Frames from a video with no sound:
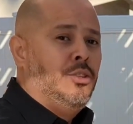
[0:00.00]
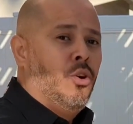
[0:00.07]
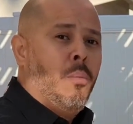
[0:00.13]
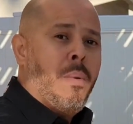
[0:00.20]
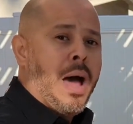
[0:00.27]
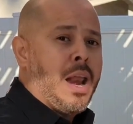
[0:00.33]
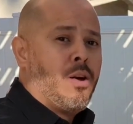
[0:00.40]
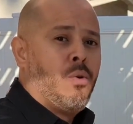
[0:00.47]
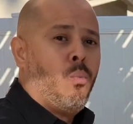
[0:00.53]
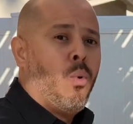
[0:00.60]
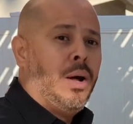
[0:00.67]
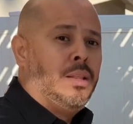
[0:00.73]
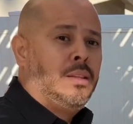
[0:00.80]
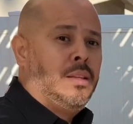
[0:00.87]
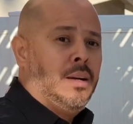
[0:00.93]
no matter
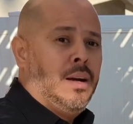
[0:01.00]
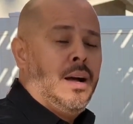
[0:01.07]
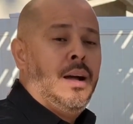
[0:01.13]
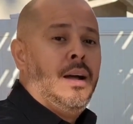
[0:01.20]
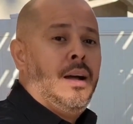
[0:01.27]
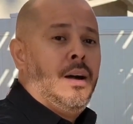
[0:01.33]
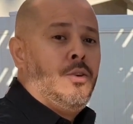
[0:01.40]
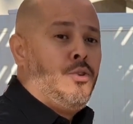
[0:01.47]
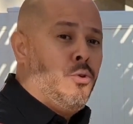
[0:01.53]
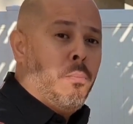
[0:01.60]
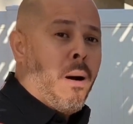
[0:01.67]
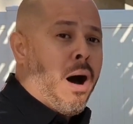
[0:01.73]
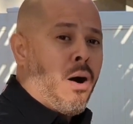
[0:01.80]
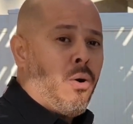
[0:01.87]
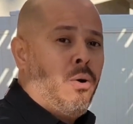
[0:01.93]
what
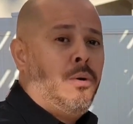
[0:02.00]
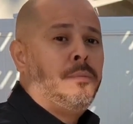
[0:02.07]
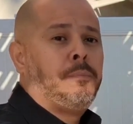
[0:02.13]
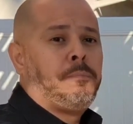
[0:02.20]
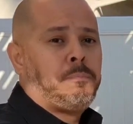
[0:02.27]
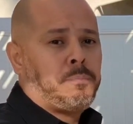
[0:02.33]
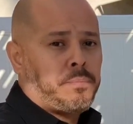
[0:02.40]
you borrow,